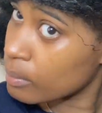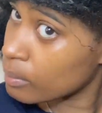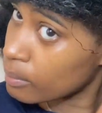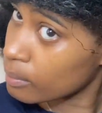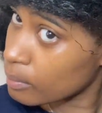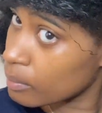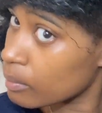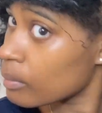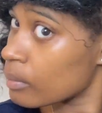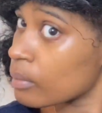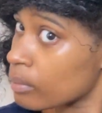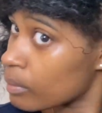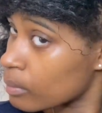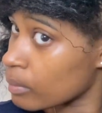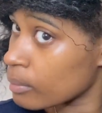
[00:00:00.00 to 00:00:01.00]
um, i
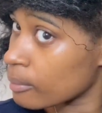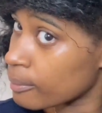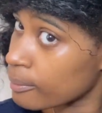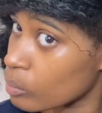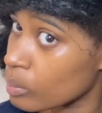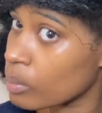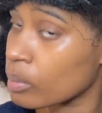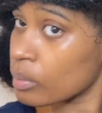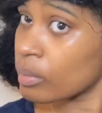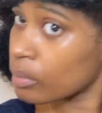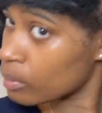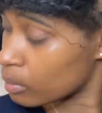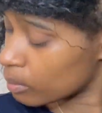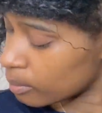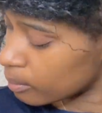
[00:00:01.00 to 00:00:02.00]
really just like it because my
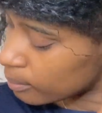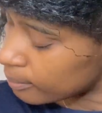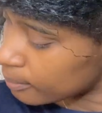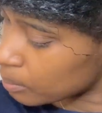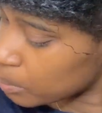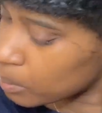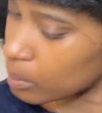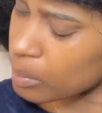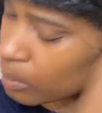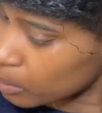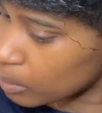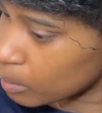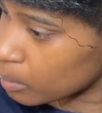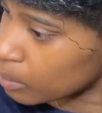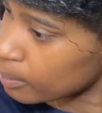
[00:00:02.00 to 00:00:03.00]
hair is always
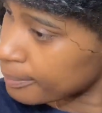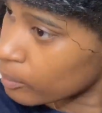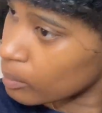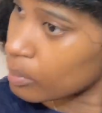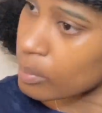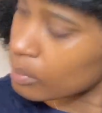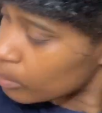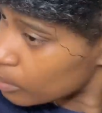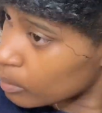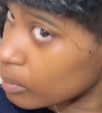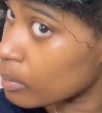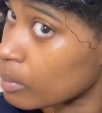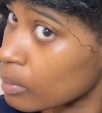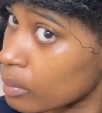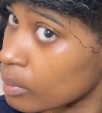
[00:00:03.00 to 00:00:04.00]
thirsty and it
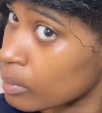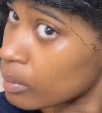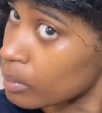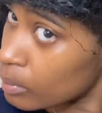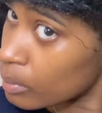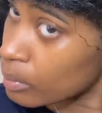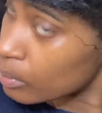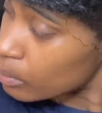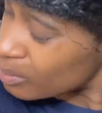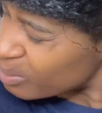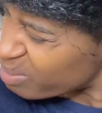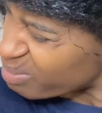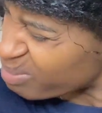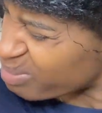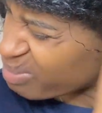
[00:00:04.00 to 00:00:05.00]
always needs
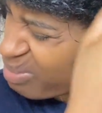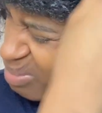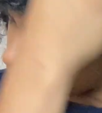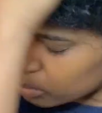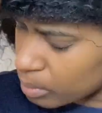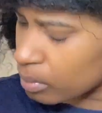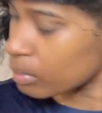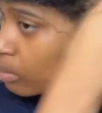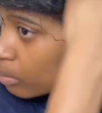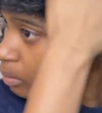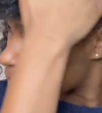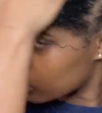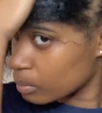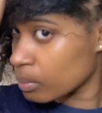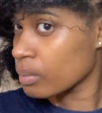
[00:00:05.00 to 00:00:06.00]

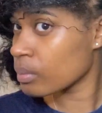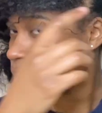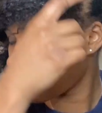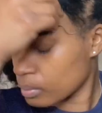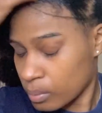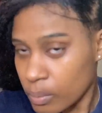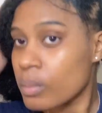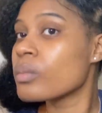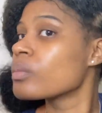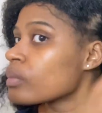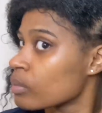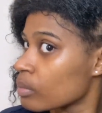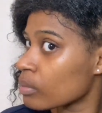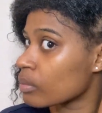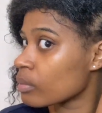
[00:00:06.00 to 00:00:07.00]
some type of
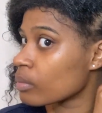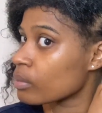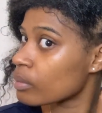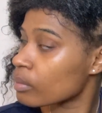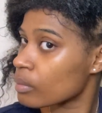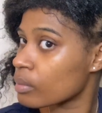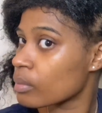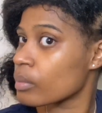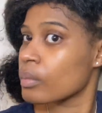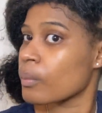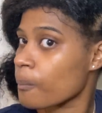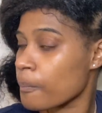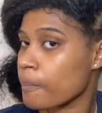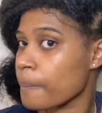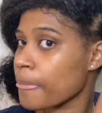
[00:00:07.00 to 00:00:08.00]
moisture i have low porosity hair
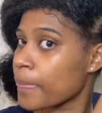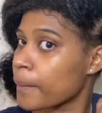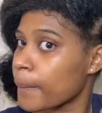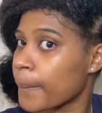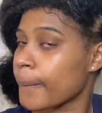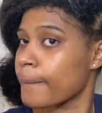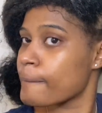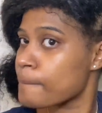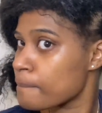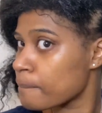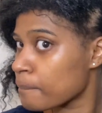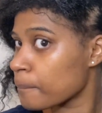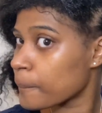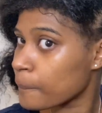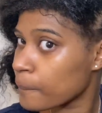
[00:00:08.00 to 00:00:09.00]
so I guess
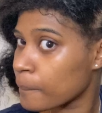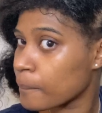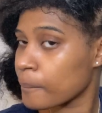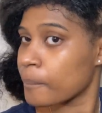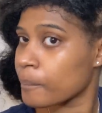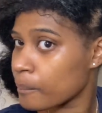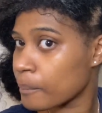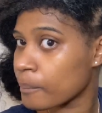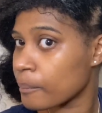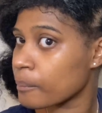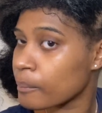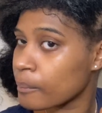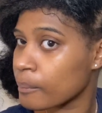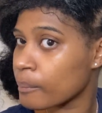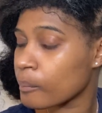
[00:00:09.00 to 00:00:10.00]
it's going to sound kind of
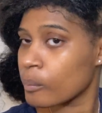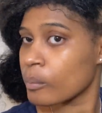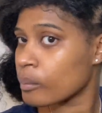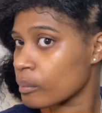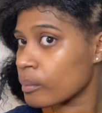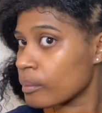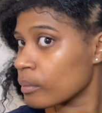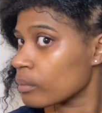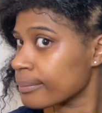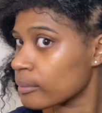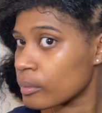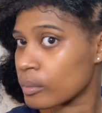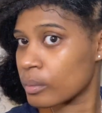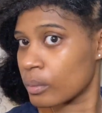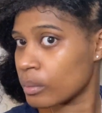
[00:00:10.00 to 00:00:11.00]
weird because low
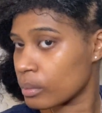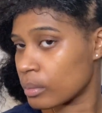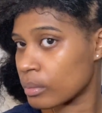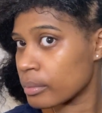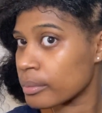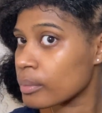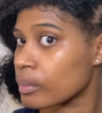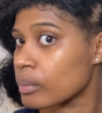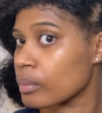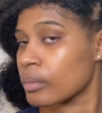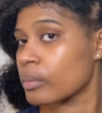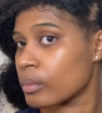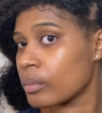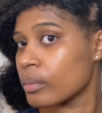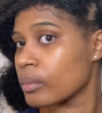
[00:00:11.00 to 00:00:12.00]
porosity retains
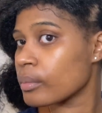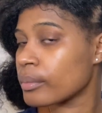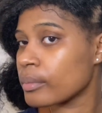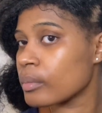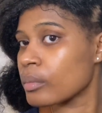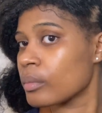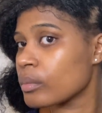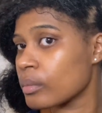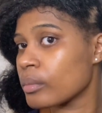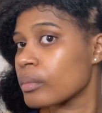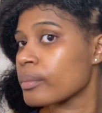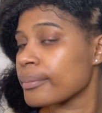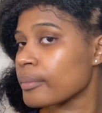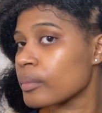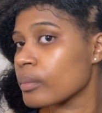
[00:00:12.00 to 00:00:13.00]
moisture longer,
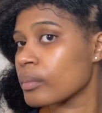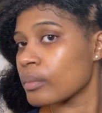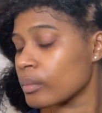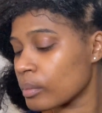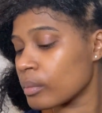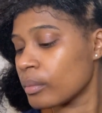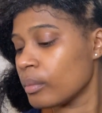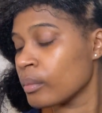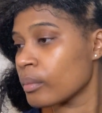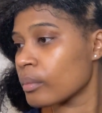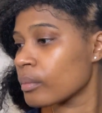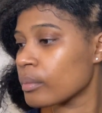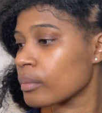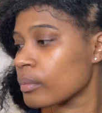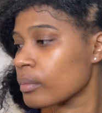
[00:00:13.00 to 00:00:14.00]
which my
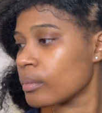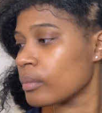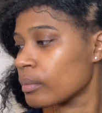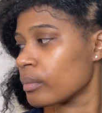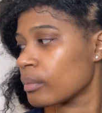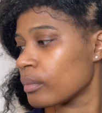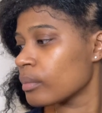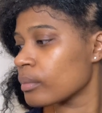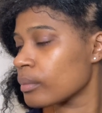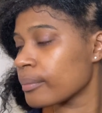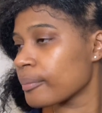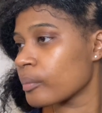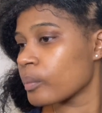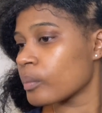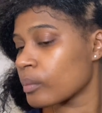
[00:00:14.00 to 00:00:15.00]
hair does, but
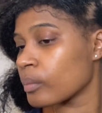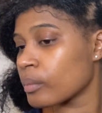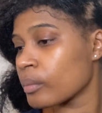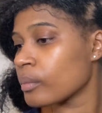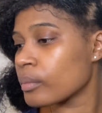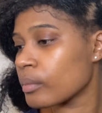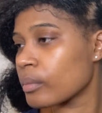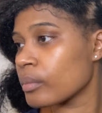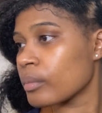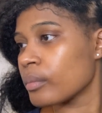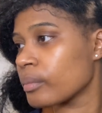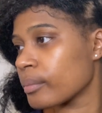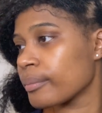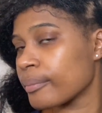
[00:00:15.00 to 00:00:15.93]
it's still